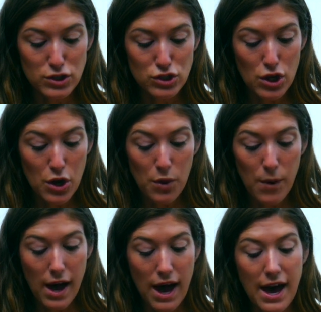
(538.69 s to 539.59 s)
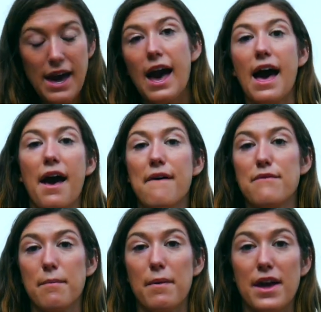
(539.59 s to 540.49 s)
So I
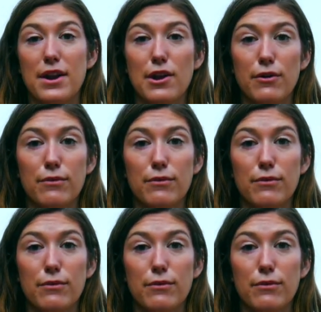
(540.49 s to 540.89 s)
have been